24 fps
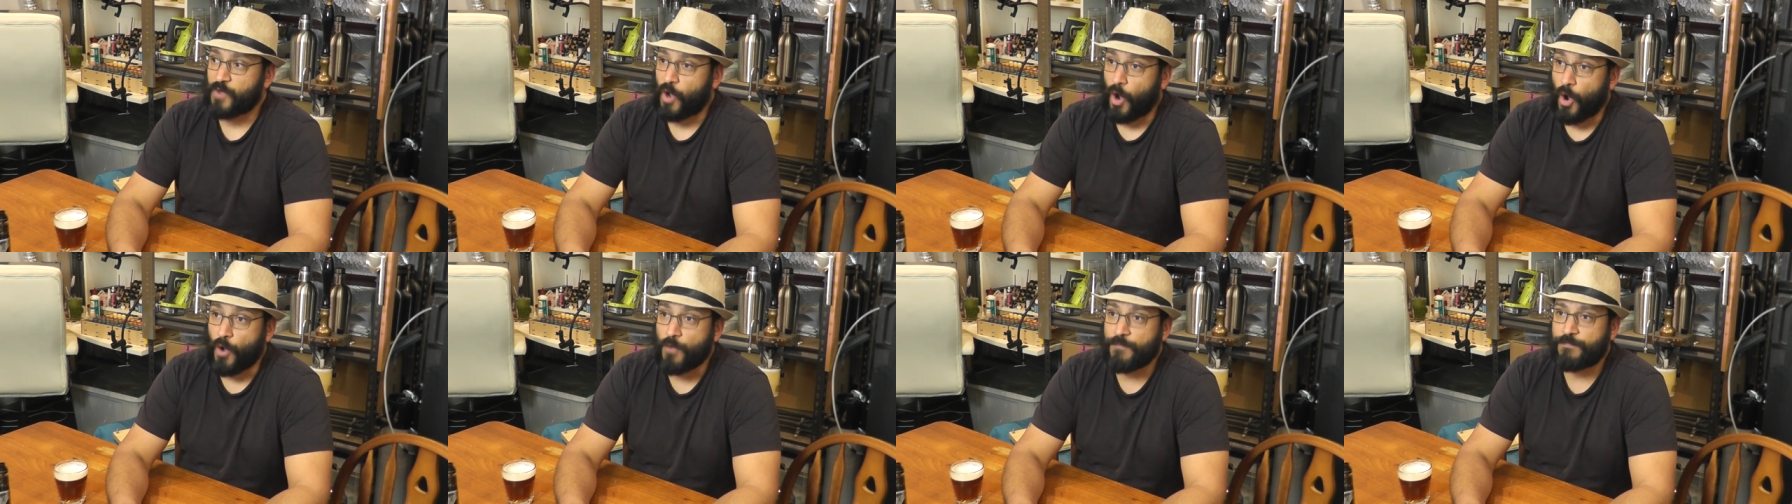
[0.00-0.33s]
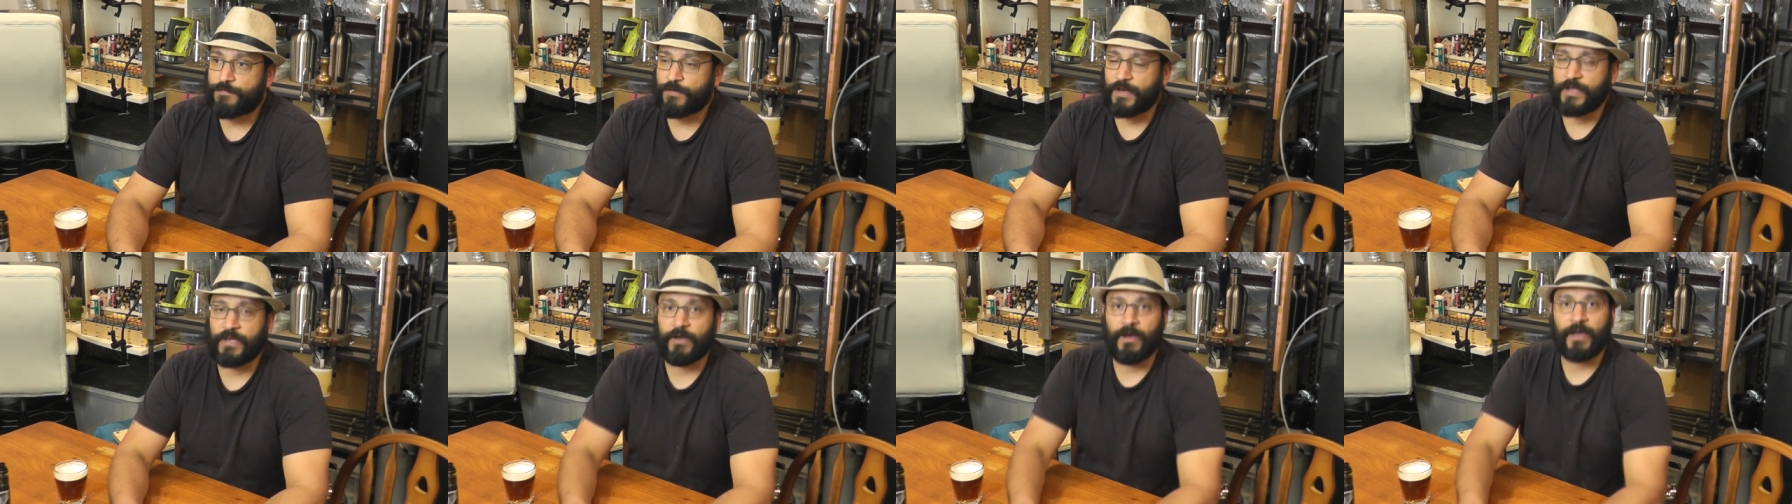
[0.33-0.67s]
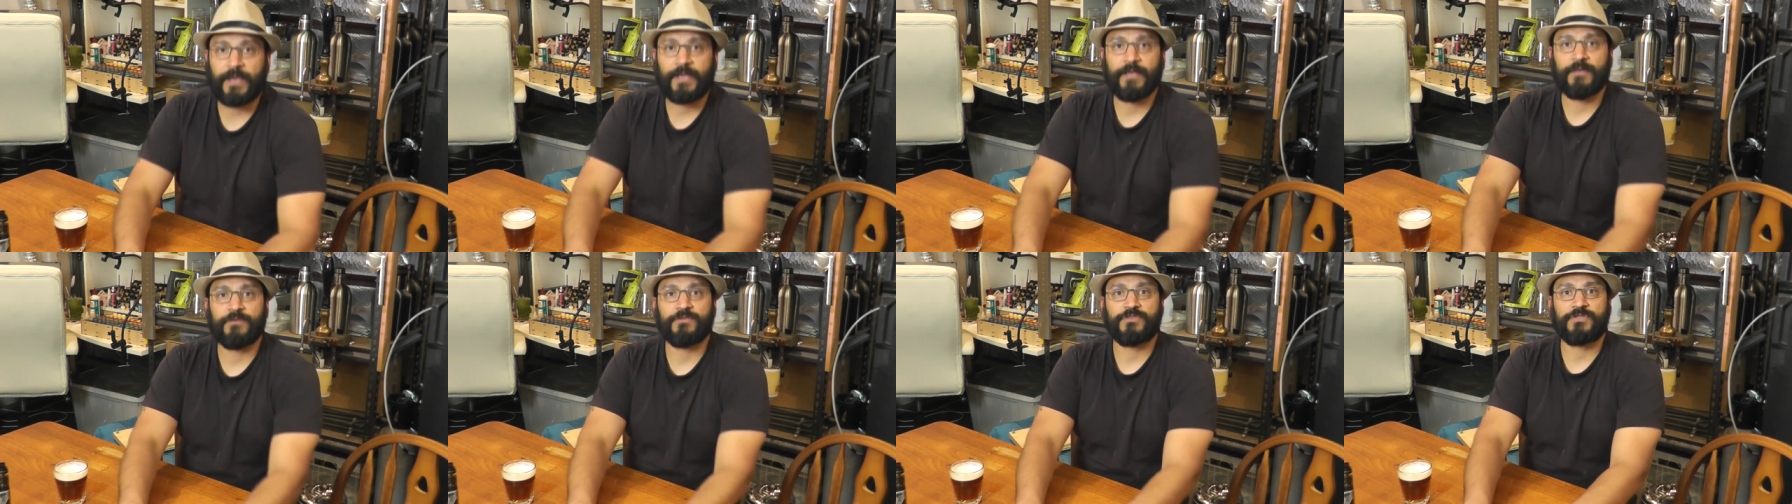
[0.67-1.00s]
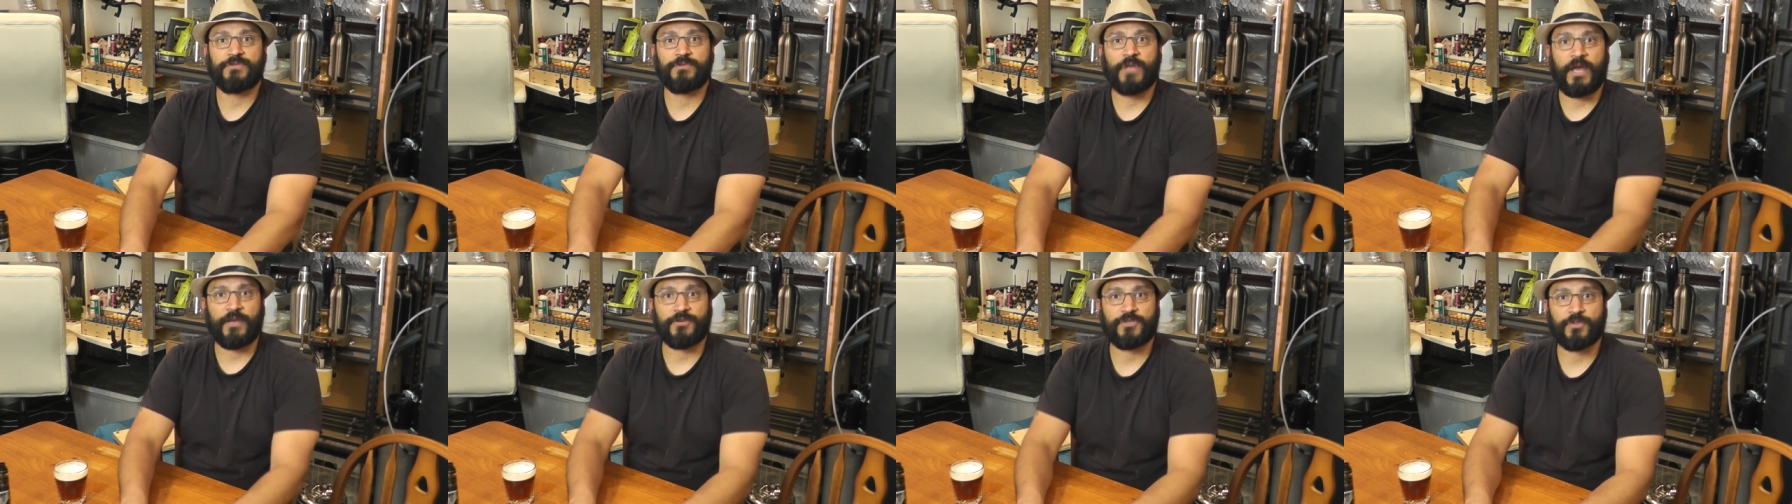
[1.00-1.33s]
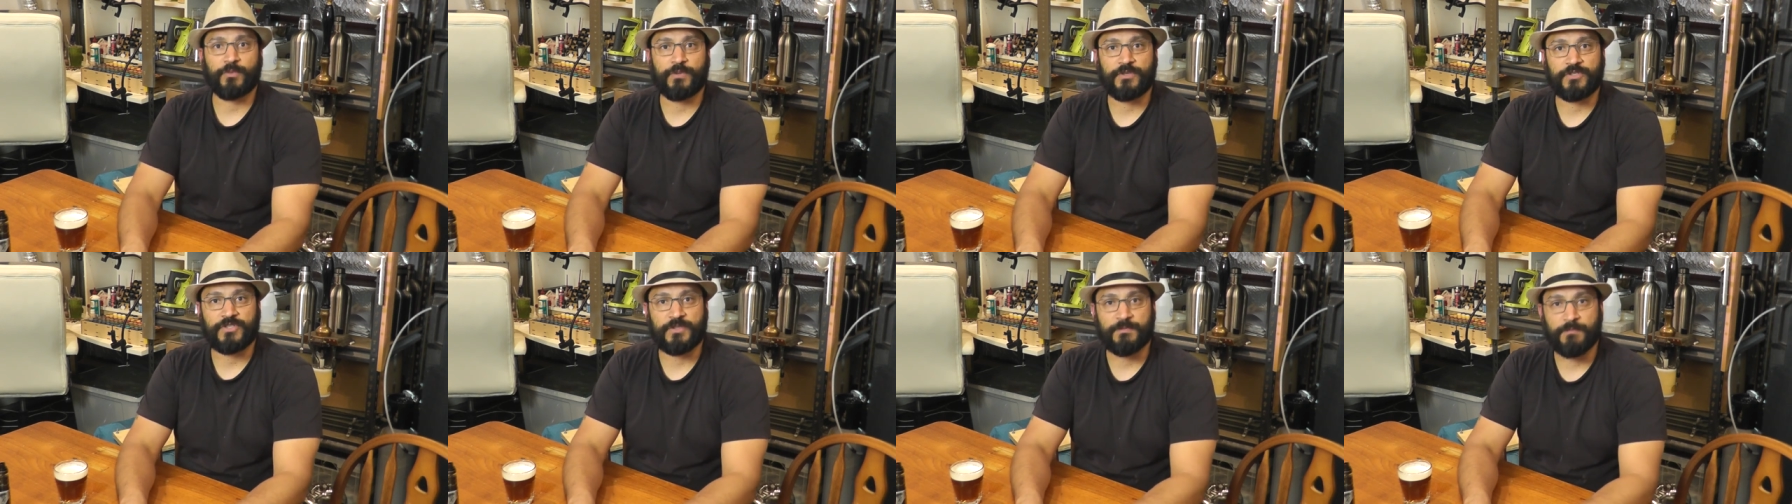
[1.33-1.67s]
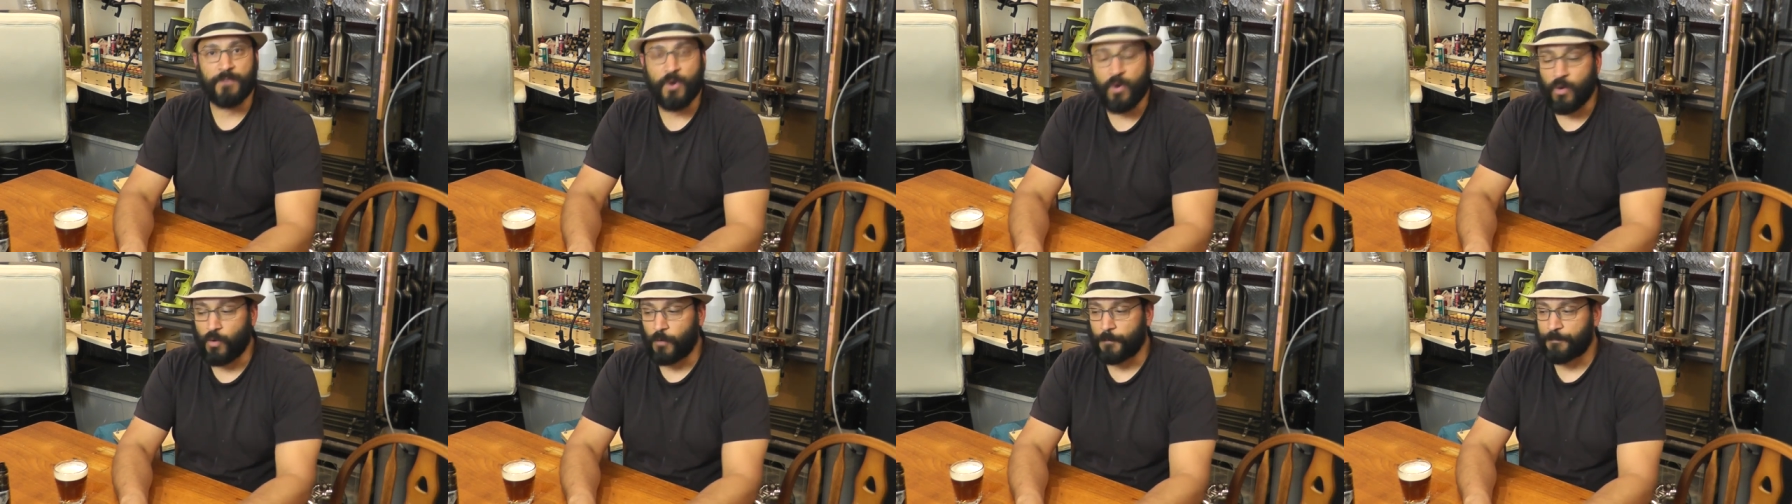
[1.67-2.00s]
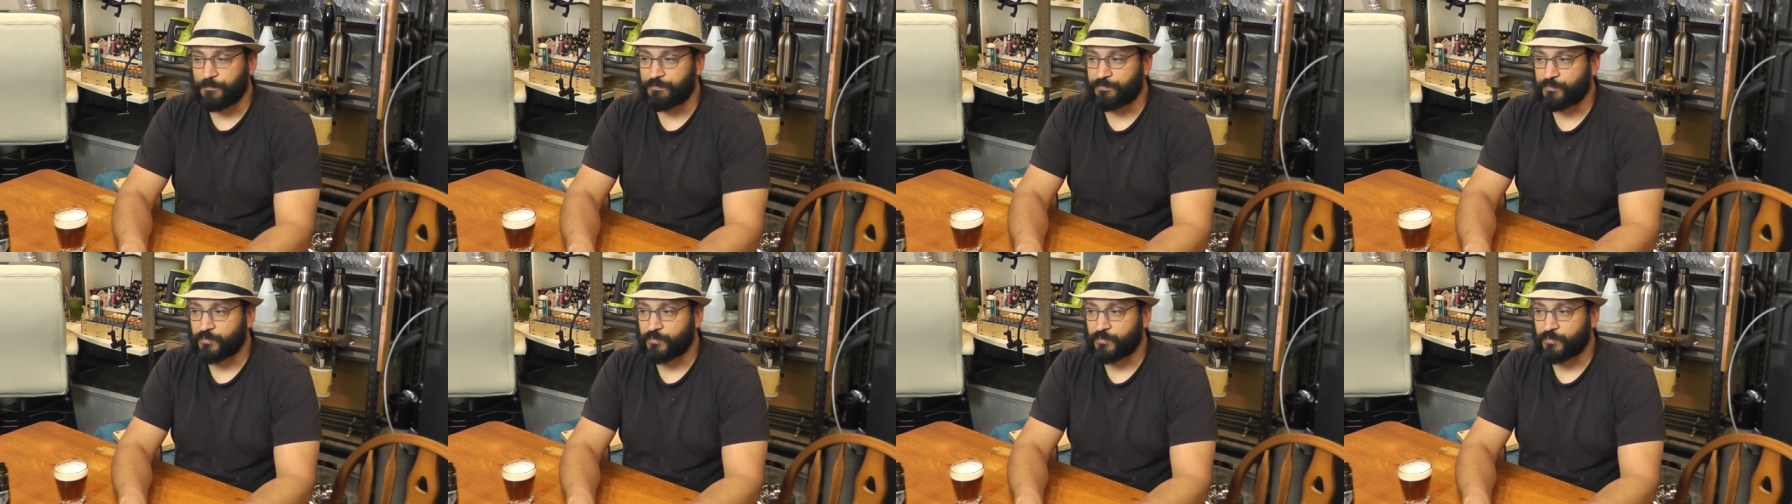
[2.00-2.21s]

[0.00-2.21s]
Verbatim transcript: hopefully I can start doing some more.